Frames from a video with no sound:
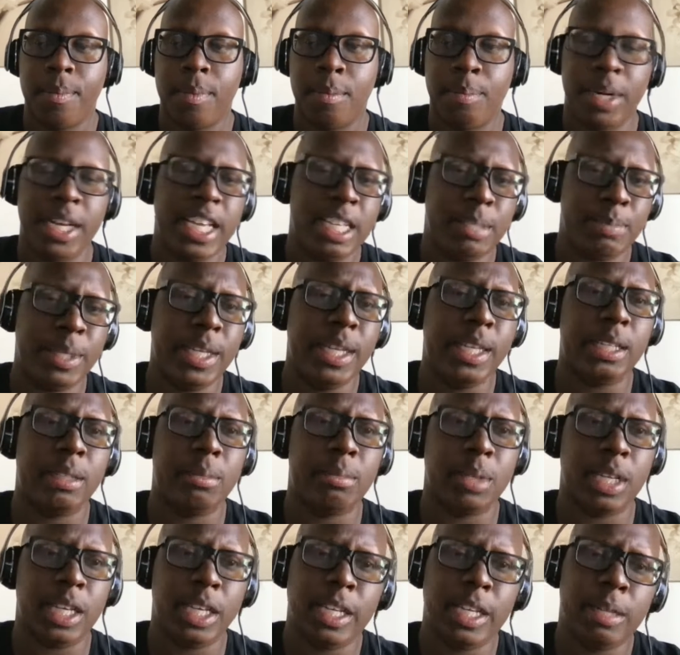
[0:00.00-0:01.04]
but he is beating
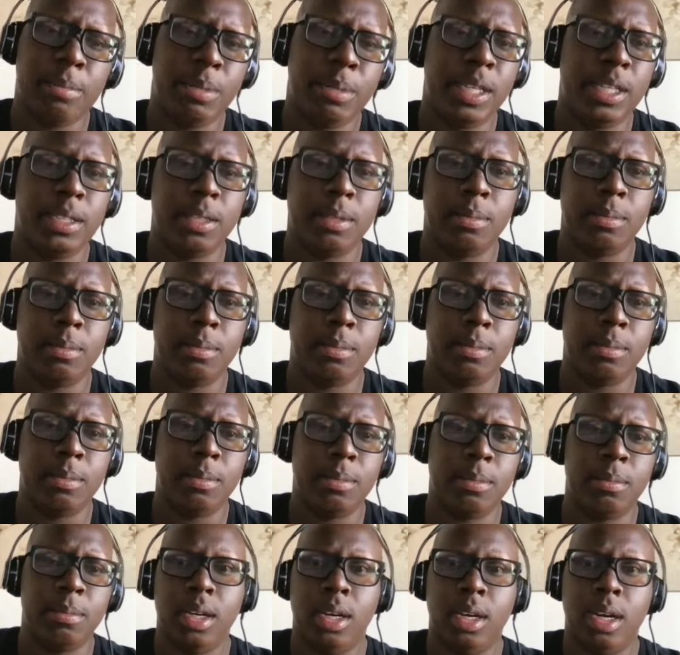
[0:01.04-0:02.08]
them. He did beat them.
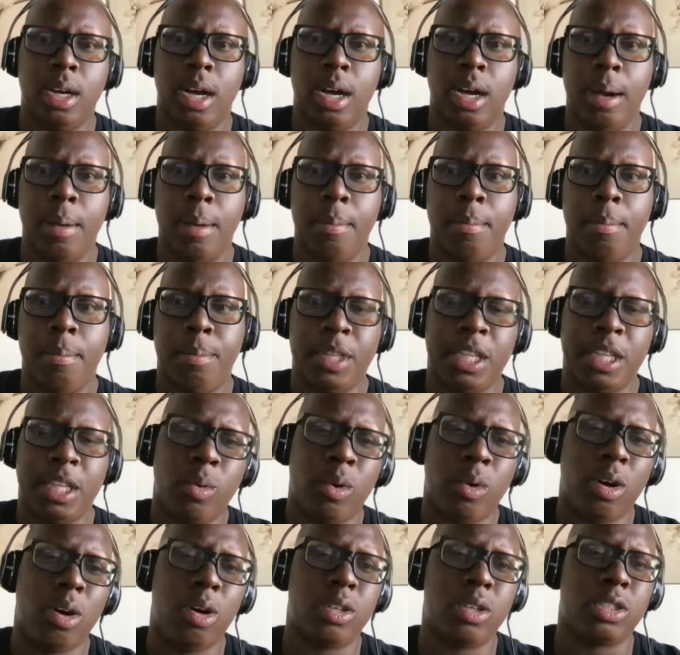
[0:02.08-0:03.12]
But they were
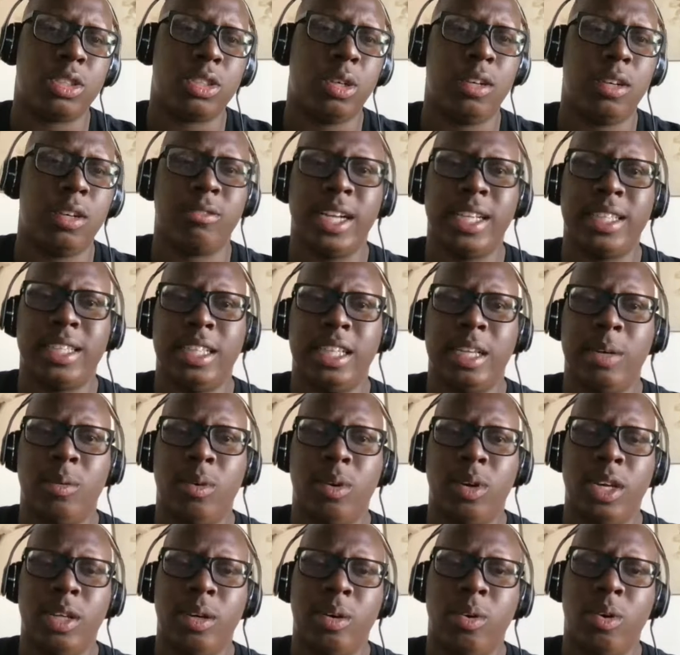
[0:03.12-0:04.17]
also unranked, and
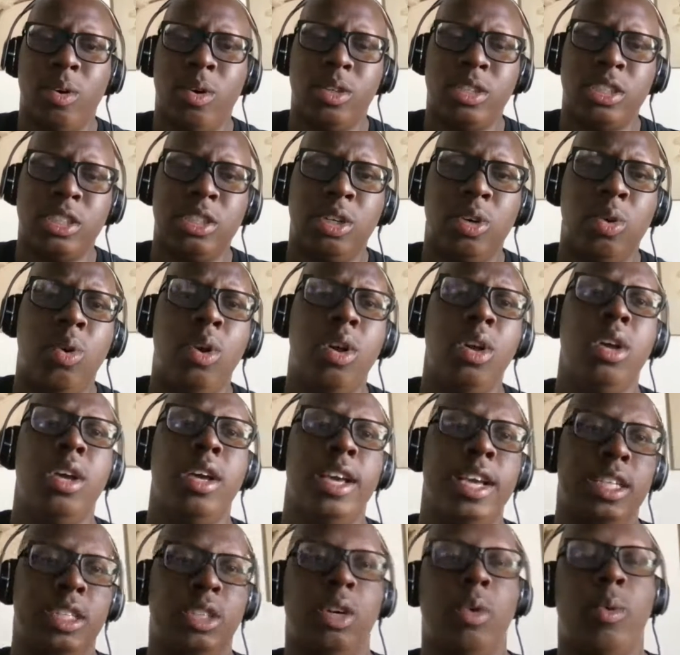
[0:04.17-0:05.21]
they were also
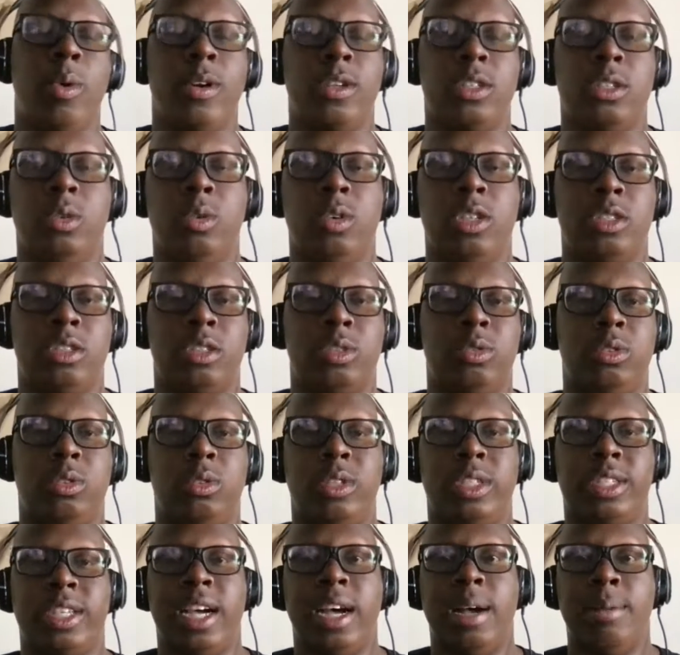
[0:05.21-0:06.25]
his going to
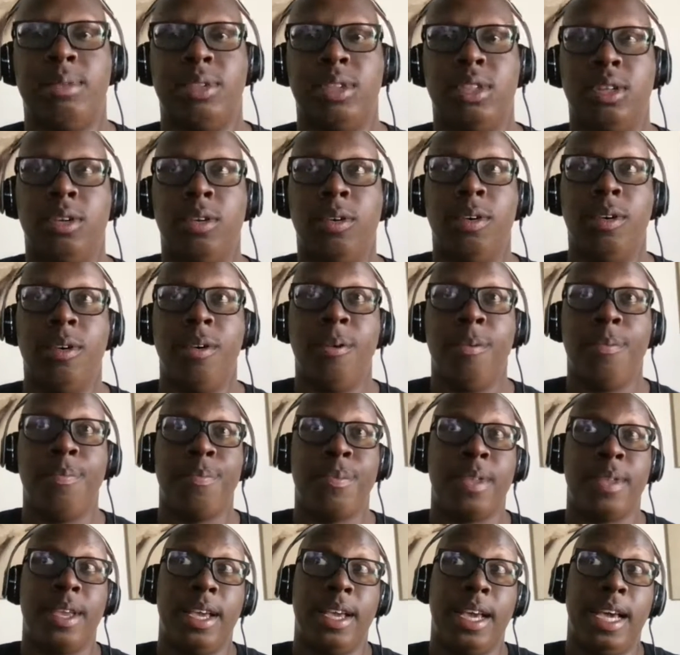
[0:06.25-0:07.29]
the top. So
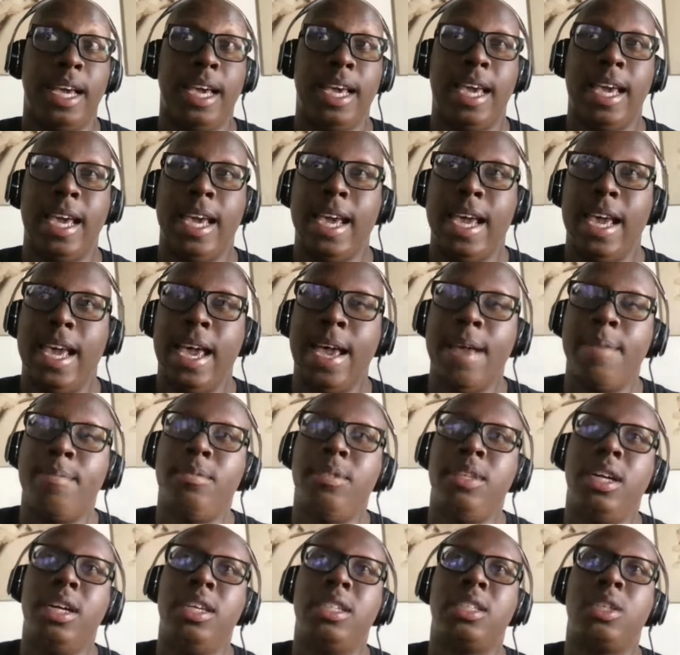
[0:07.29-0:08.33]

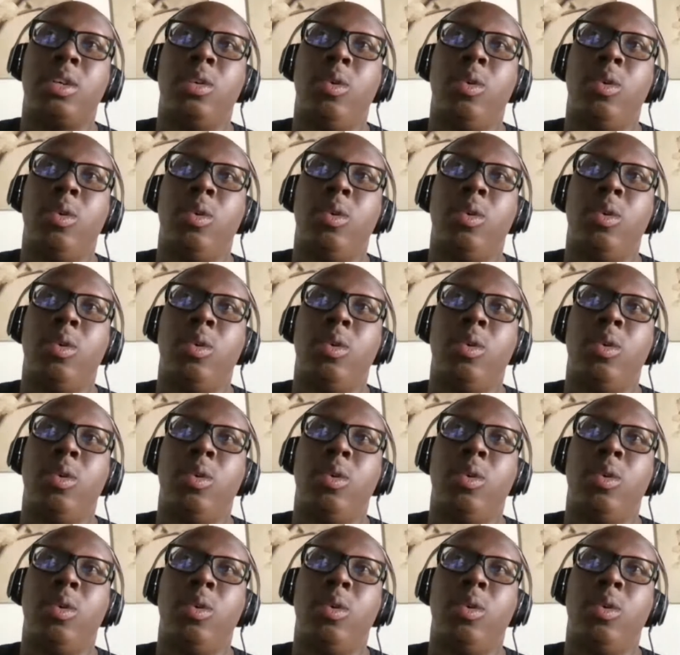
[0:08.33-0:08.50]
it does